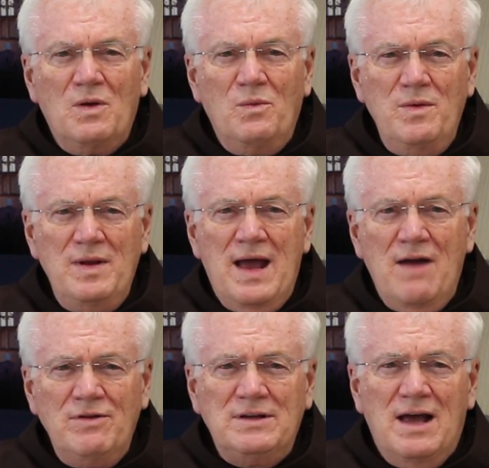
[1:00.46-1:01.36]
we've been
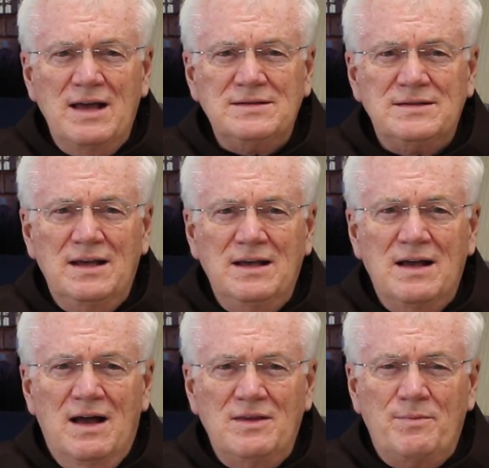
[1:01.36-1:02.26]
advertising
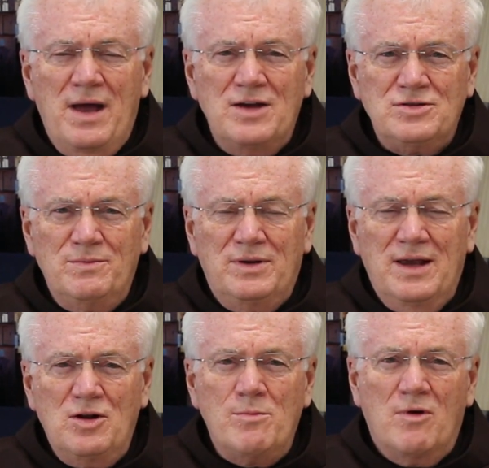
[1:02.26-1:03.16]
the Passion
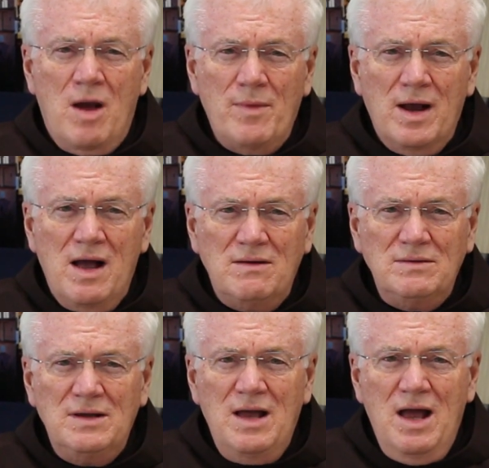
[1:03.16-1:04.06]
Plain of Maramagal.